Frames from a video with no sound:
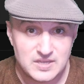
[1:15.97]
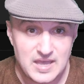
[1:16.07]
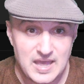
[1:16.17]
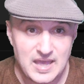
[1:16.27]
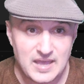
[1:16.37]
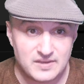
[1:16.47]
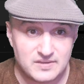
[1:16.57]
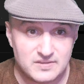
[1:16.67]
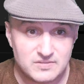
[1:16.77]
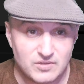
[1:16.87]

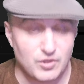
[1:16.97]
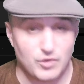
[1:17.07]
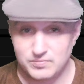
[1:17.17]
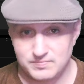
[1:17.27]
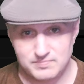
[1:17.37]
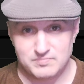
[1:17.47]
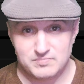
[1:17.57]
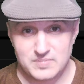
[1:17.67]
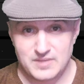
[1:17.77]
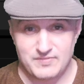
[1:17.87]
and although
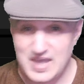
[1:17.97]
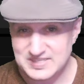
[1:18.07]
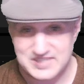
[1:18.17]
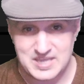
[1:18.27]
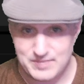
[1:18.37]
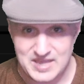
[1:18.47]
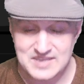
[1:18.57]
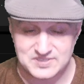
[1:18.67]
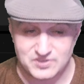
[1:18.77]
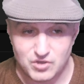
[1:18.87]
if you ask him, he
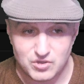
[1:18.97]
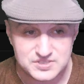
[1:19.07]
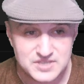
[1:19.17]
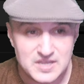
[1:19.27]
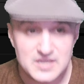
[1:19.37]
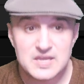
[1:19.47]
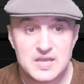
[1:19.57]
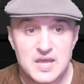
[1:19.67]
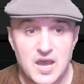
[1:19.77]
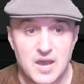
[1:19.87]
hasn't lost.
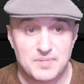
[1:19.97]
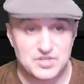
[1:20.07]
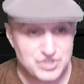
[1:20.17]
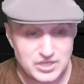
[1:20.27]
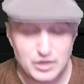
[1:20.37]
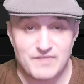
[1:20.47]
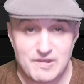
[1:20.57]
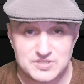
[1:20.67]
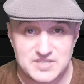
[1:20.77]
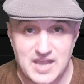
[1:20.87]
Uh, but Chito
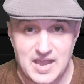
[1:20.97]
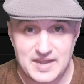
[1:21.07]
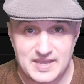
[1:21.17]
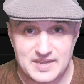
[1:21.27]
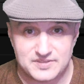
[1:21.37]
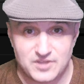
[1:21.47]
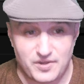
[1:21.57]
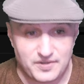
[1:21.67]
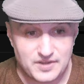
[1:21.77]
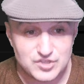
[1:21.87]
Vera is the guy to get it
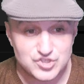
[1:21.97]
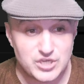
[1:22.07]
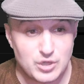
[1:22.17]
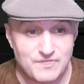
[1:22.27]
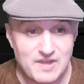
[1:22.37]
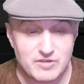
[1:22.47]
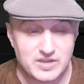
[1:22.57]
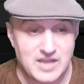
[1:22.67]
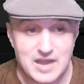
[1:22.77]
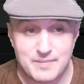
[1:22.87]
done. Chito
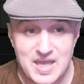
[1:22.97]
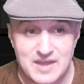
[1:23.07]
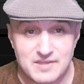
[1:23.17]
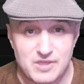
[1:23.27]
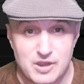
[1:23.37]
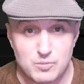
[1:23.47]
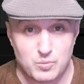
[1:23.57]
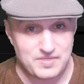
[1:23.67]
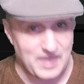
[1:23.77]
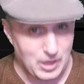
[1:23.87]
Vera got him out of there
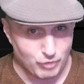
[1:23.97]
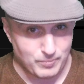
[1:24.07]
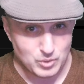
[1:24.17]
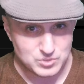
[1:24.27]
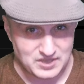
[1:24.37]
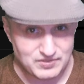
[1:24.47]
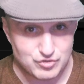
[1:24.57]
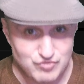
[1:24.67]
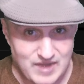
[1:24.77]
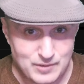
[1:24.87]
with elbows on the
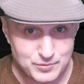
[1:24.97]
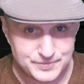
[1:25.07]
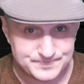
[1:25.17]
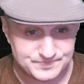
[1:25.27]
ground